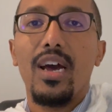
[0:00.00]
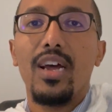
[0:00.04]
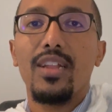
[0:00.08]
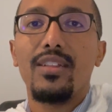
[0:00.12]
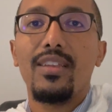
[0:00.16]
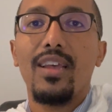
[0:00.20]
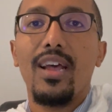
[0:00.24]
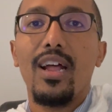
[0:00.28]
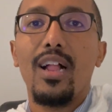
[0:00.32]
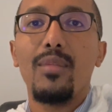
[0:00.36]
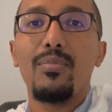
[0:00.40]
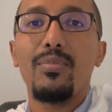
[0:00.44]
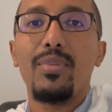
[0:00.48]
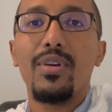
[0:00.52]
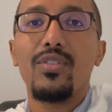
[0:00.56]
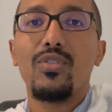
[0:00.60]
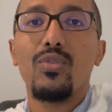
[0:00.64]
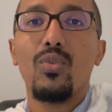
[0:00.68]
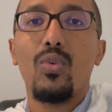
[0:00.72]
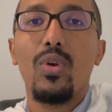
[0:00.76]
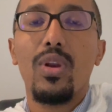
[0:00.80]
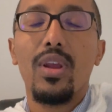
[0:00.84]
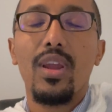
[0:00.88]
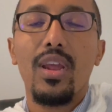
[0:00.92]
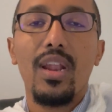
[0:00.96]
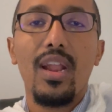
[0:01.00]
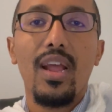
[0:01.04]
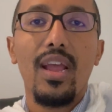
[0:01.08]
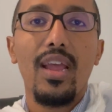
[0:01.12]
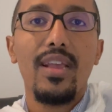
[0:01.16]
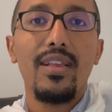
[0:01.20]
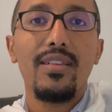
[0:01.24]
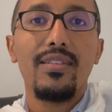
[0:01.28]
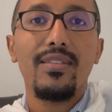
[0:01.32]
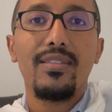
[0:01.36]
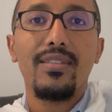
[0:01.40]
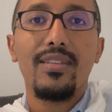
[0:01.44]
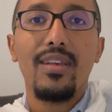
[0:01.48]
to help us
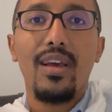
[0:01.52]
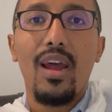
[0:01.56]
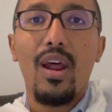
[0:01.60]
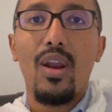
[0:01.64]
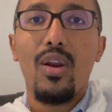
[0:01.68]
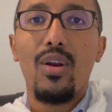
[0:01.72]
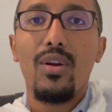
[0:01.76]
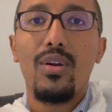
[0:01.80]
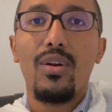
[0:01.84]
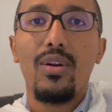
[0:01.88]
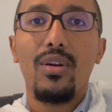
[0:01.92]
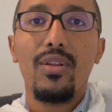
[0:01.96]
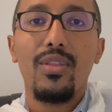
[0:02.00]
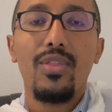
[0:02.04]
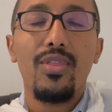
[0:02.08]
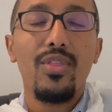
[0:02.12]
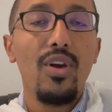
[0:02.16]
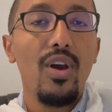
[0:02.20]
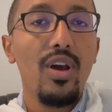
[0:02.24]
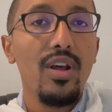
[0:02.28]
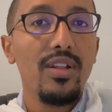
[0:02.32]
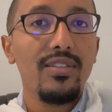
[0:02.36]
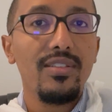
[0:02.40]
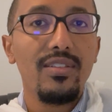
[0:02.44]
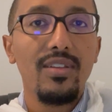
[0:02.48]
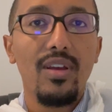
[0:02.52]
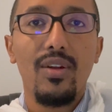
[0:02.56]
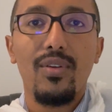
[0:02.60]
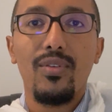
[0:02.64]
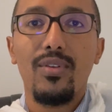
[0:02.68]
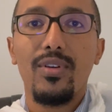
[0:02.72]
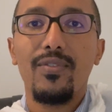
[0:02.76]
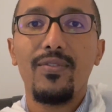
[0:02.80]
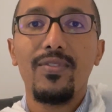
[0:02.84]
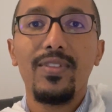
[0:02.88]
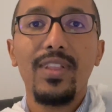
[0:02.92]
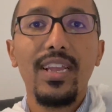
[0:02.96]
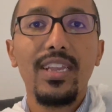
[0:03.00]
organize our thoughts, our
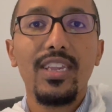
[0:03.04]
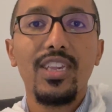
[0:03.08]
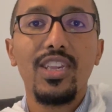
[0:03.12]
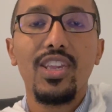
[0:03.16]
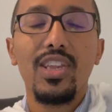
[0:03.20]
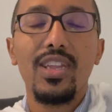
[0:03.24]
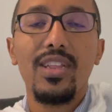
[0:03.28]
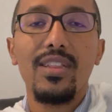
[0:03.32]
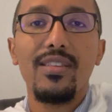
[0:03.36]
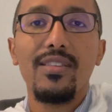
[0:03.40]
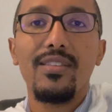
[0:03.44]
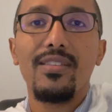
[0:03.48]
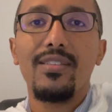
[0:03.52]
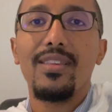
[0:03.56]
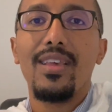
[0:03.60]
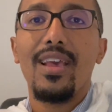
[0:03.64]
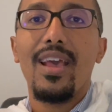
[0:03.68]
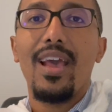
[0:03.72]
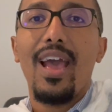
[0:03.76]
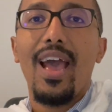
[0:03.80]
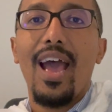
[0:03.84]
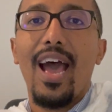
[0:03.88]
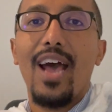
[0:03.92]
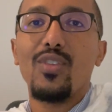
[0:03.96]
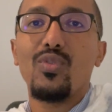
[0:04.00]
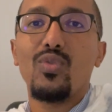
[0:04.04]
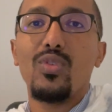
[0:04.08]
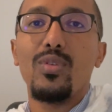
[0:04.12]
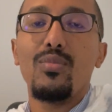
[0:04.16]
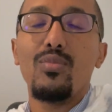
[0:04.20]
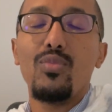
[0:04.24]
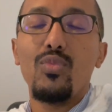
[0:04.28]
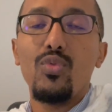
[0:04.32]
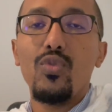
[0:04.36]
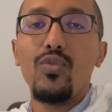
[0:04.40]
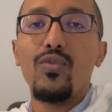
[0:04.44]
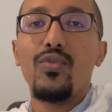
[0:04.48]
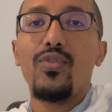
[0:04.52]
reflections, as we
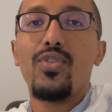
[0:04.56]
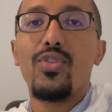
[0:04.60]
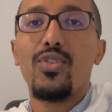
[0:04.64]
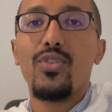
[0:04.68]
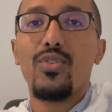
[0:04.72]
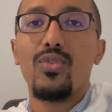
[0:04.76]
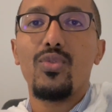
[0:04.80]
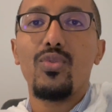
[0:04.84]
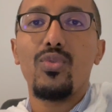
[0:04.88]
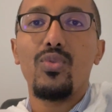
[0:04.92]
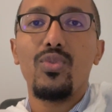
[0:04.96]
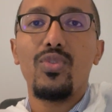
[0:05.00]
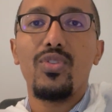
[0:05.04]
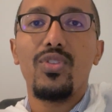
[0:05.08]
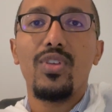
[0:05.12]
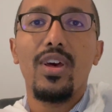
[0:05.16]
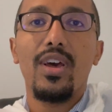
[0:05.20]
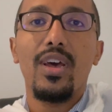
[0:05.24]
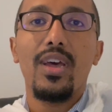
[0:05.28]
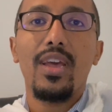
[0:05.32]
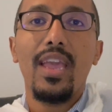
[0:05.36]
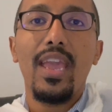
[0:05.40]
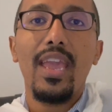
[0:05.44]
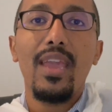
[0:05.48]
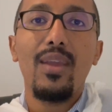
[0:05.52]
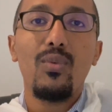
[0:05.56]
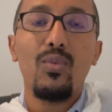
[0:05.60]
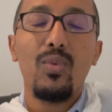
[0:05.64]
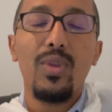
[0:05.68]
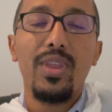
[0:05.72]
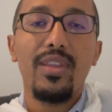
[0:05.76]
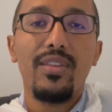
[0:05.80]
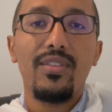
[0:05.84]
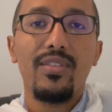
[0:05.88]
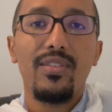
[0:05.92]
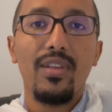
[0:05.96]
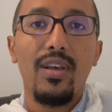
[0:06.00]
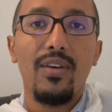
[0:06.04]
move through the 8
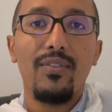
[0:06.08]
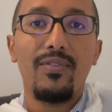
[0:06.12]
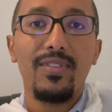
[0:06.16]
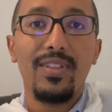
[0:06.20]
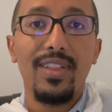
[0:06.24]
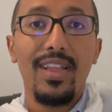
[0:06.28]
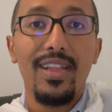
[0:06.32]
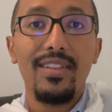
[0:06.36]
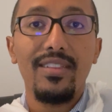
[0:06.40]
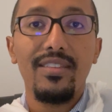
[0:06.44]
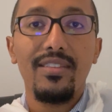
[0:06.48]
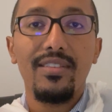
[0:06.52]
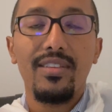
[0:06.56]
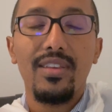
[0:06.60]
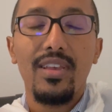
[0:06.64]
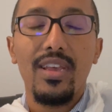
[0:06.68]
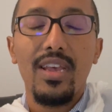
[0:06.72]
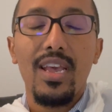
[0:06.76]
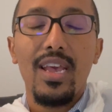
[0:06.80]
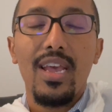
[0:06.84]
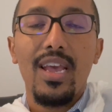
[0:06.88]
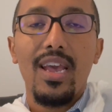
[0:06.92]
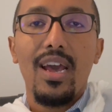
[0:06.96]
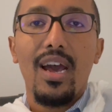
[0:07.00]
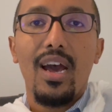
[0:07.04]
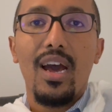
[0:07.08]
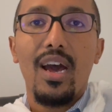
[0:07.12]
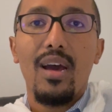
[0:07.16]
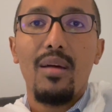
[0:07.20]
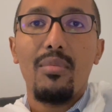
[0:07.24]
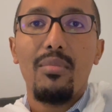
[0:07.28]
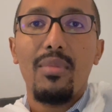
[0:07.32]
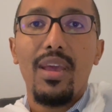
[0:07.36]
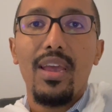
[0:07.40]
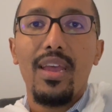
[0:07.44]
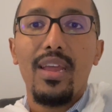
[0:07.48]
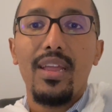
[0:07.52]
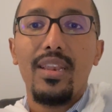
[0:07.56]
weeks of Lent.
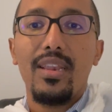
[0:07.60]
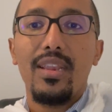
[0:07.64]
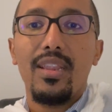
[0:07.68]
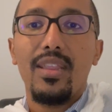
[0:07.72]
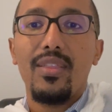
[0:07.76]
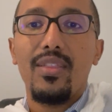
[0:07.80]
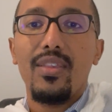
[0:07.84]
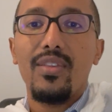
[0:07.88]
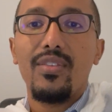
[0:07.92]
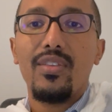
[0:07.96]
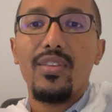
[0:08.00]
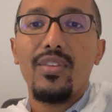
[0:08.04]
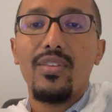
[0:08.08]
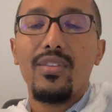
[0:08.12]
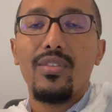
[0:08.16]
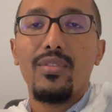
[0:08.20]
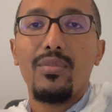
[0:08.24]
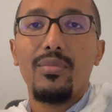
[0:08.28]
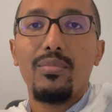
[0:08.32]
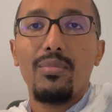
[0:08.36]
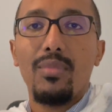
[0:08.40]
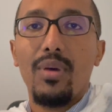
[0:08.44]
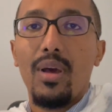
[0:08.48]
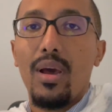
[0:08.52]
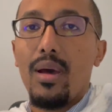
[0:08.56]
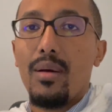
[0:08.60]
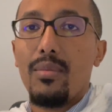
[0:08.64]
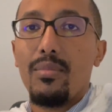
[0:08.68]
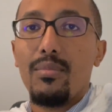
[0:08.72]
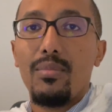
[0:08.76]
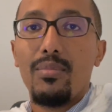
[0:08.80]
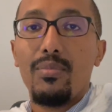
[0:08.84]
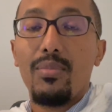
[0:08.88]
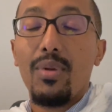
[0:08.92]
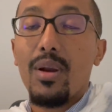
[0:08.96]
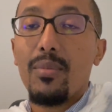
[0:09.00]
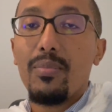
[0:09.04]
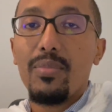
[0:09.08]
And this is
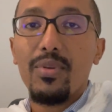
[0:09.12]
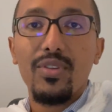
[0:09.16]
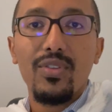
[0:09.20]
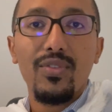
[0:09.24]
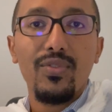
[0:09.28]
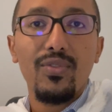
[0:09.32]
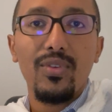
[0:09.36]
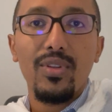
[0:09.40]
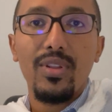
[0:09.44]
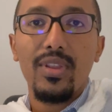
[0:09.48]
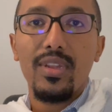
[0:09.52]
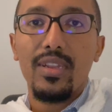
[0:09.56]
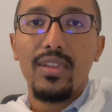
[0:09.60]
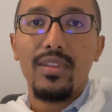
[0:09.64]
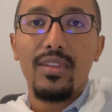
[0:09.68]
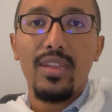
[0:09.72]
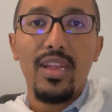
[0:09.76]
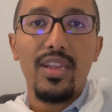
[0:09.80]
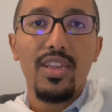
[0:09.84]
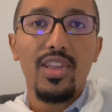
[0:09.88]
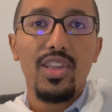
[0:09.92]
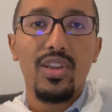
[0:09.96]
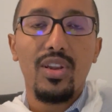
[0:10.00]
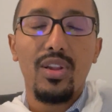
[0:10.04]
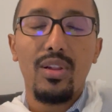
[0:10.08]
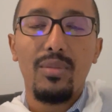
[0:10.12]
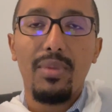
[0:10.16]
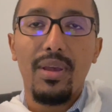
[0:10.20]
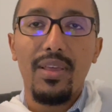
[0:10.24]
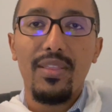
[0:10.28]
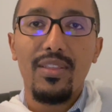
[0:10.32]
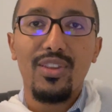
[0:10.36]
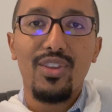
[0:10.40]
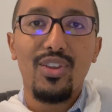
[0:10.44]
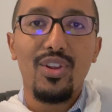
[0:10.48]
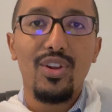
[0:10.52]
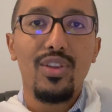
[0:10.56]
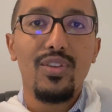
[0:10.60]
purposeful and intentional by
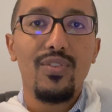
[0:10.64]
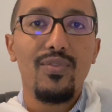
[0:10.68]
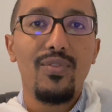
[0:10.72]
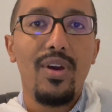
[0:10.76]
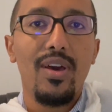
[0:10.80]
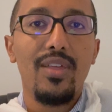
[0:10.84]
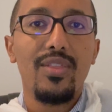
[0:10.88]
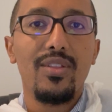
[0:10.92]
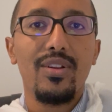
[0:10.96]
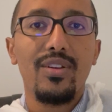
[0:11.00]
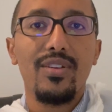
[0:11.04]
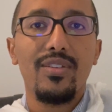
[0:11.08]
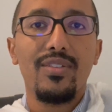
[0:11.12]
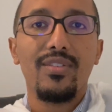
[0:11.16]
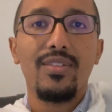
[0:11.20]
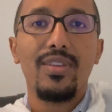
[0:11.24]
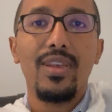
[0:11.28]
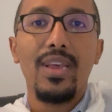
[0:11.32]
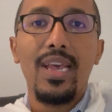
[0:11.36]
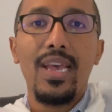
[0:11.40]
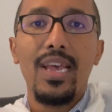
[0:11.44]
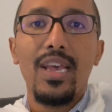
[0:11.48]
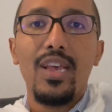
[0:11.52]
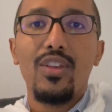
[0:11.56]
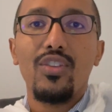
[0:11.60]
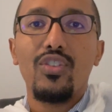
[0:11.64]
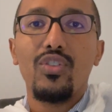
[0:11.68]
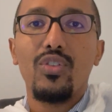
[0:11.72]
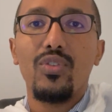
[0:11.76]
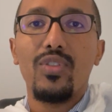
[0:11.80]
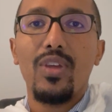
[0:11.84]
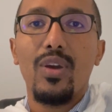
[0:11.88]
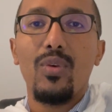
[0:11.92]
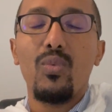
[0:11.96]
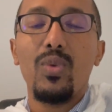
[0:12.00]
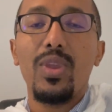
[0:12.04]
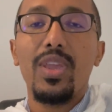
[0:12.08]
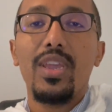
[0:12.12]
the church fathers so
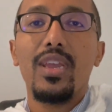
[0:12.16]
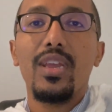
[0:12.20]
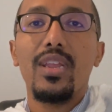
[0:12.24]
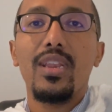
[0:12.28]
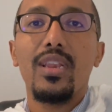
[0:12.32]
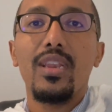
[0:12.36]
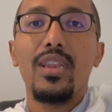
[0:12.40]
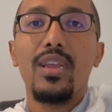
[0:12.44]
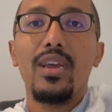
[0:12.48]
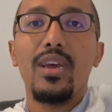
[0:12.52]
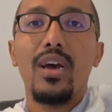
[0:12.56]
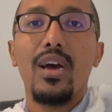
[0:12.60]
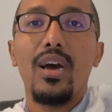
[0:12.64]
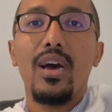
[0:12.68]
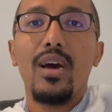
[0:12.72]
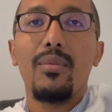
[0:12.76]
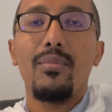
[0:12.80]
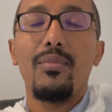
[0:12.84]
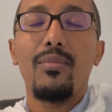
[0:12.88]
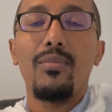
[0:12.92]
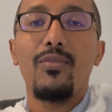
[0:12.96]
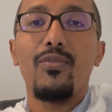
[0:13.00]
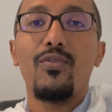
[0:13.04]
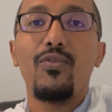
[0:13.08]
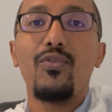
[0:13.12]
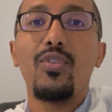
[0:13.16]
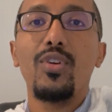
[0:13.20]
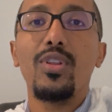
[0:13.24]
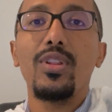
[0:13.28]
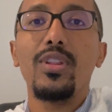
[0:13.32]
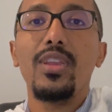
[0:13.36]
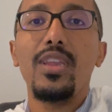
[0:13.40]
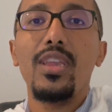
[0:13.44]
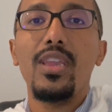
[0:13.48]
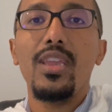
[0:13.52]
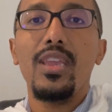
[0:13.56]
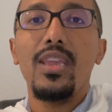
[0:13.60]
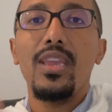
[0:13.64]
that we can
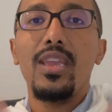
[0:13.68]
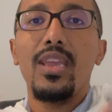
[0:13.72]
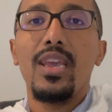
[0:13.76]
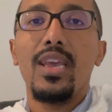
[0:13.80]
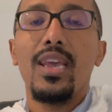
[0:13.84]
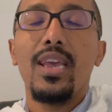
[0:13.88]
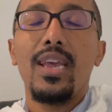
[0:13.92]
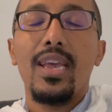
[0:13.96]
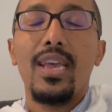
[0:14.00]
fully